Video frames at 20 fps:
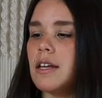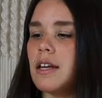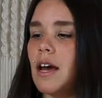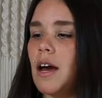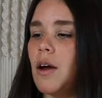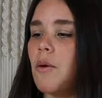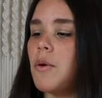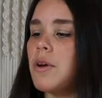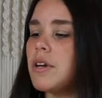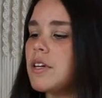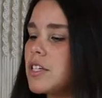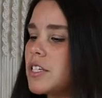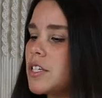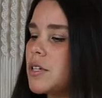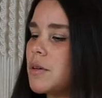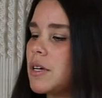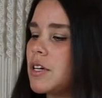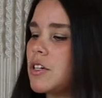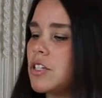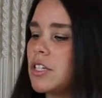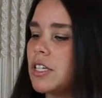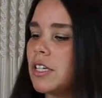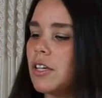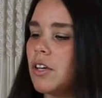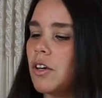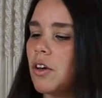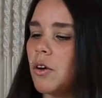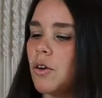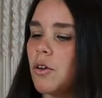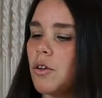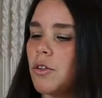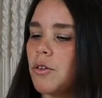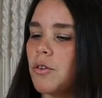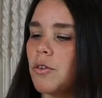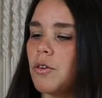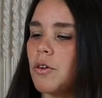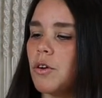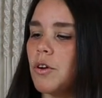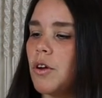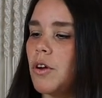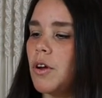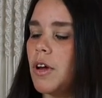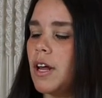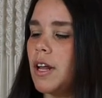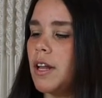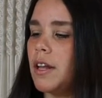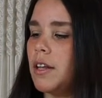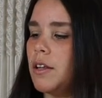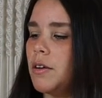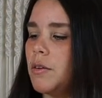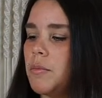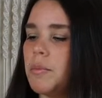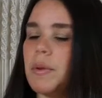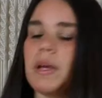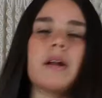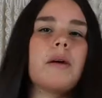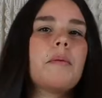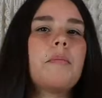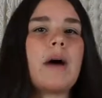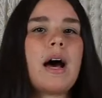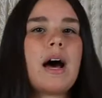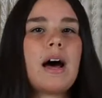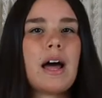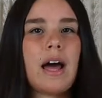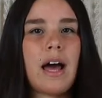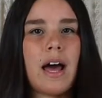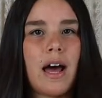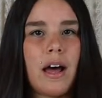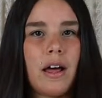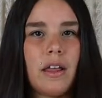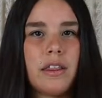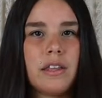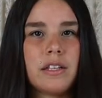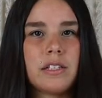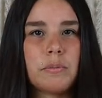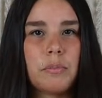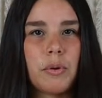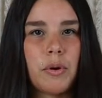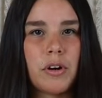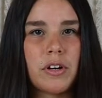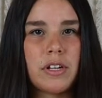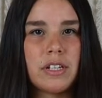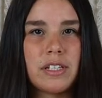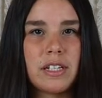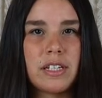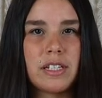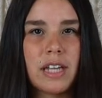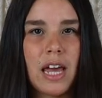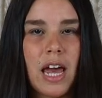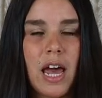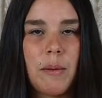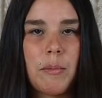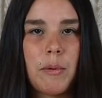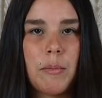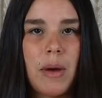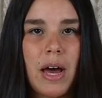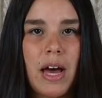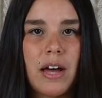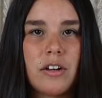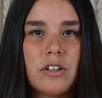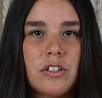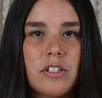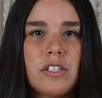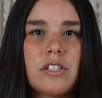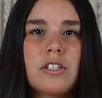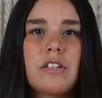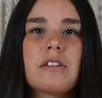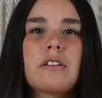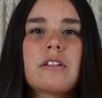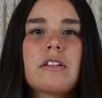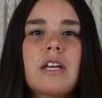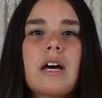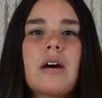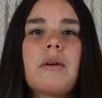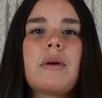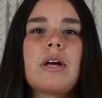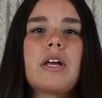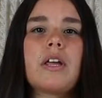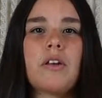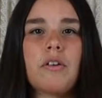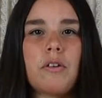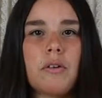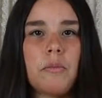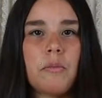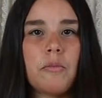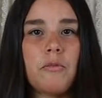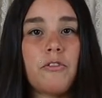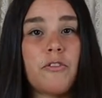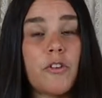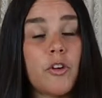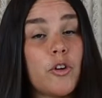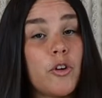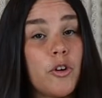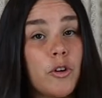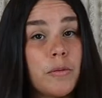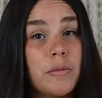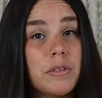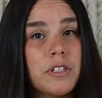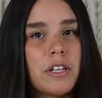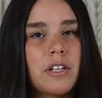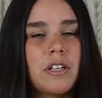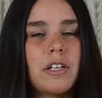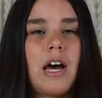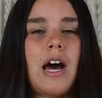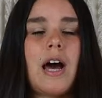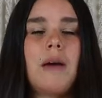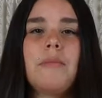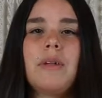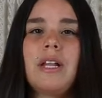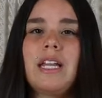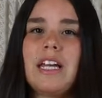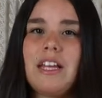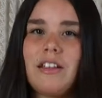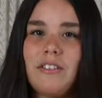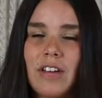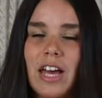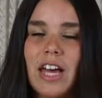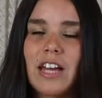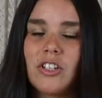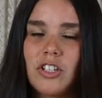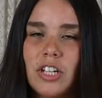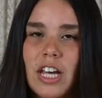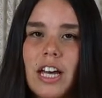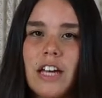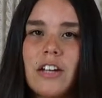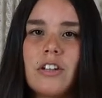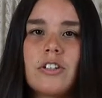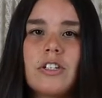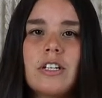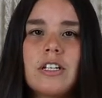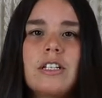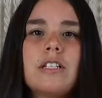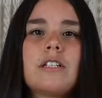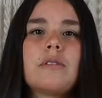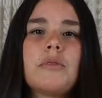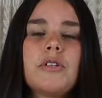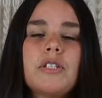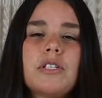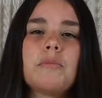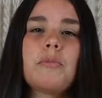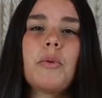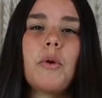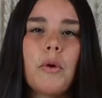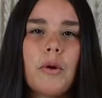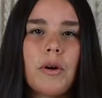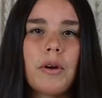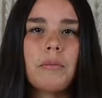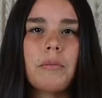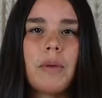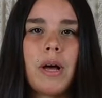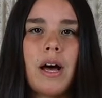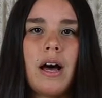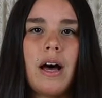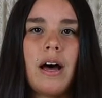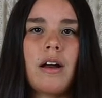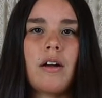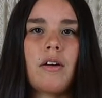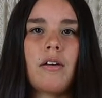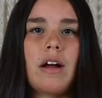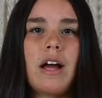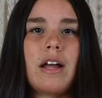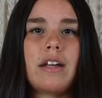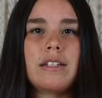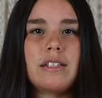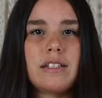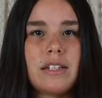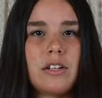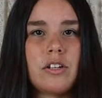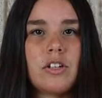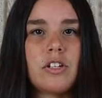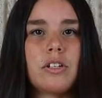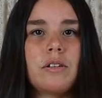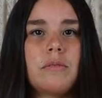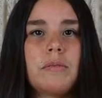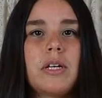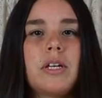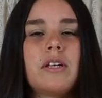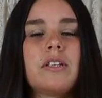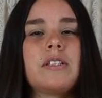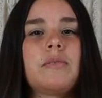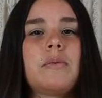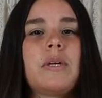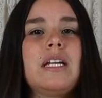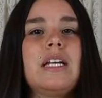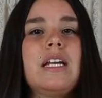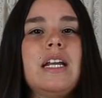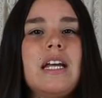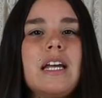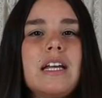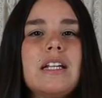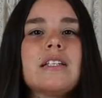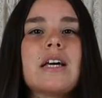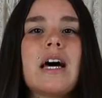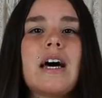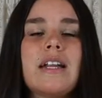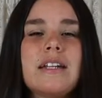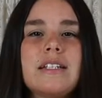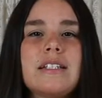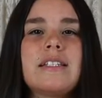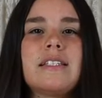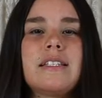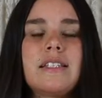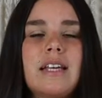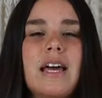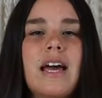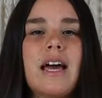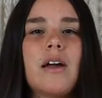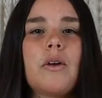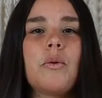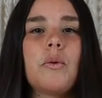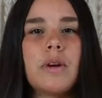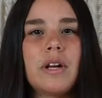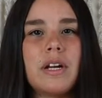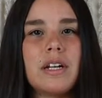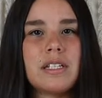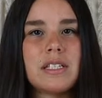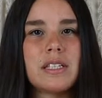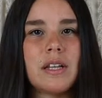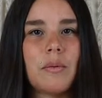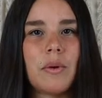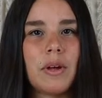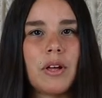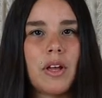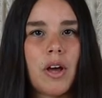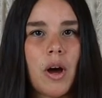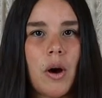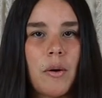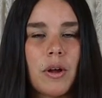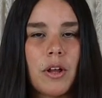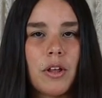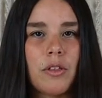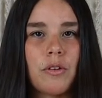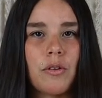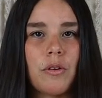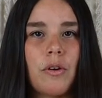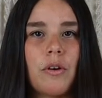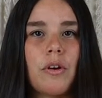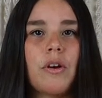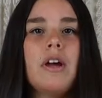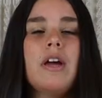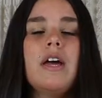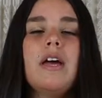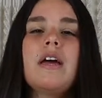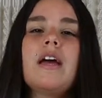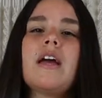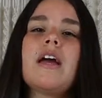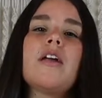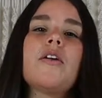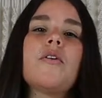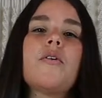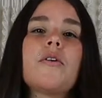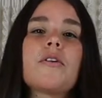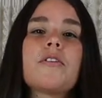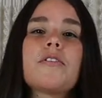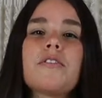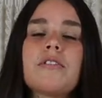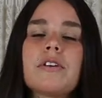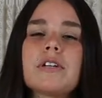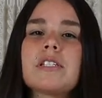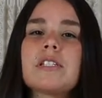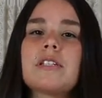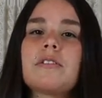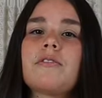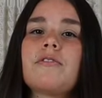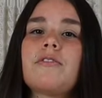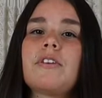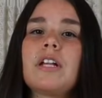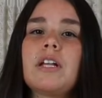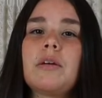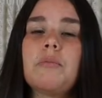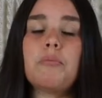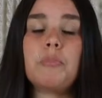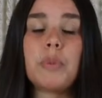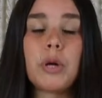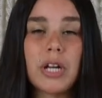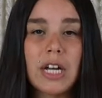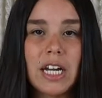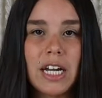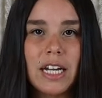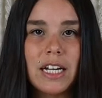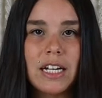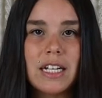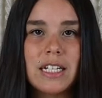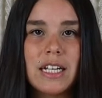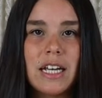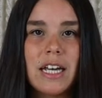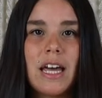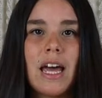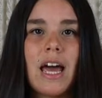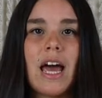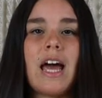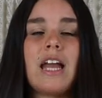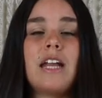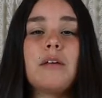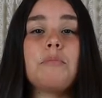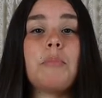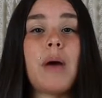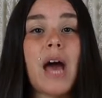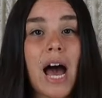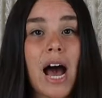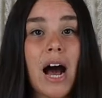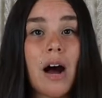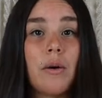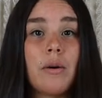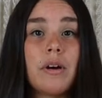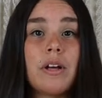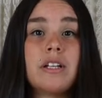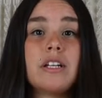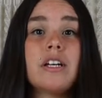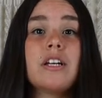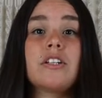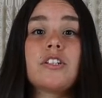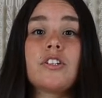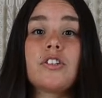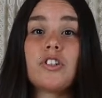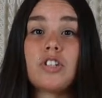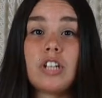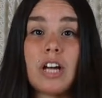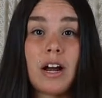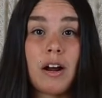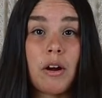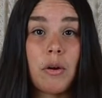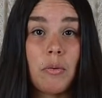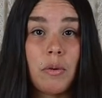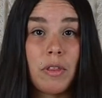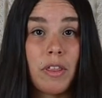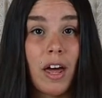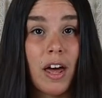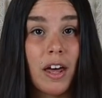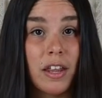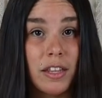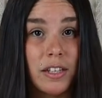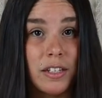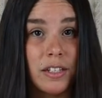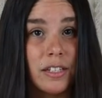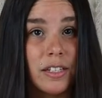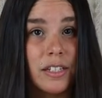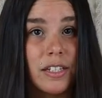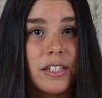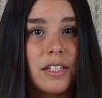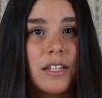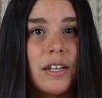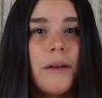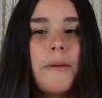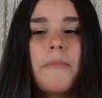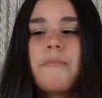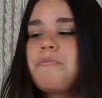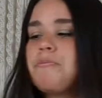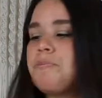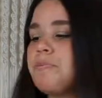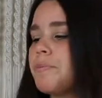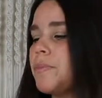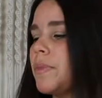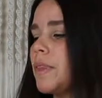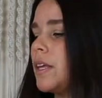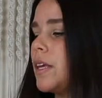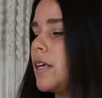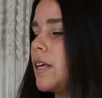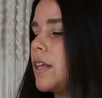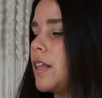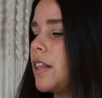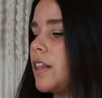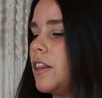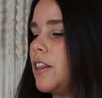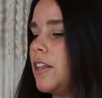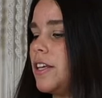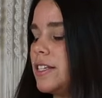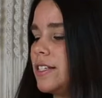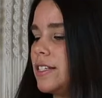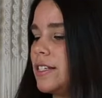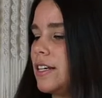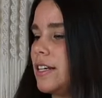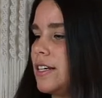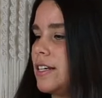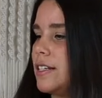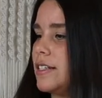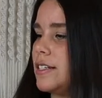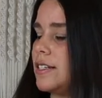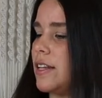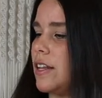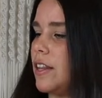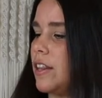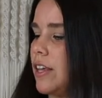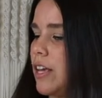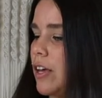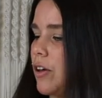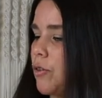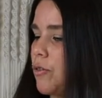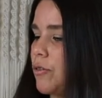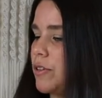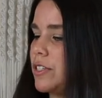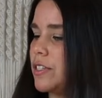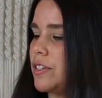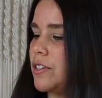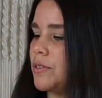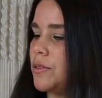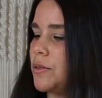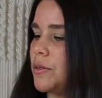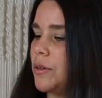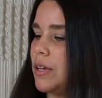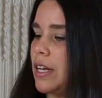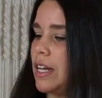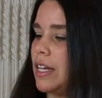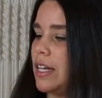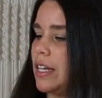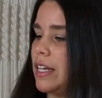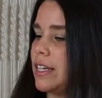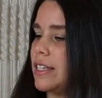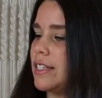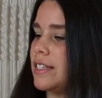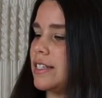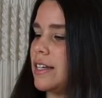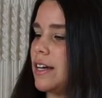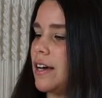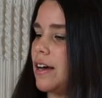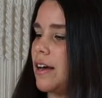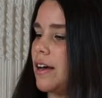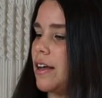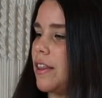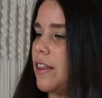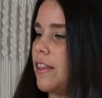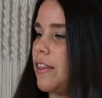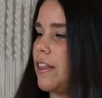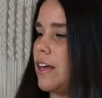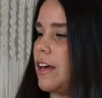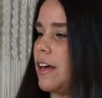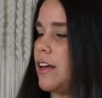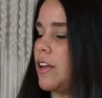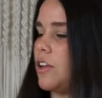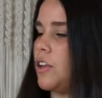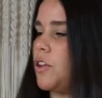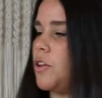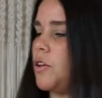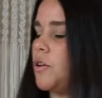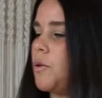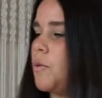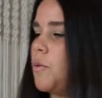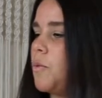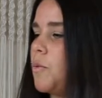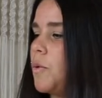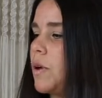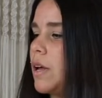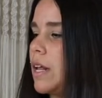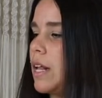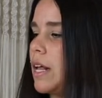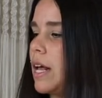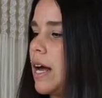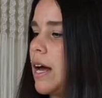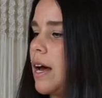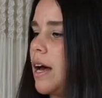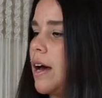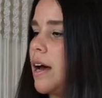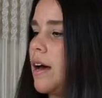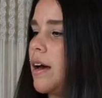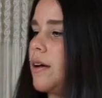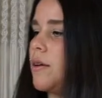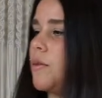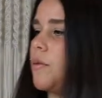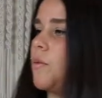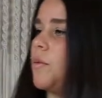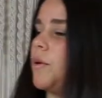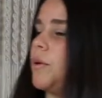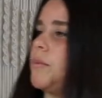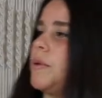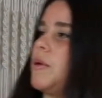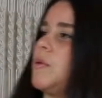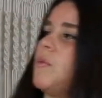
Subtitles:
I wanted to actually go through a little bit about how this process came about, just so that way you're informed. I believe education is the most important part around ascension, because we need to understand what it is that we're going through in order for us to feel embodied and empowered to share it with others. This is the crystal elixir that you will be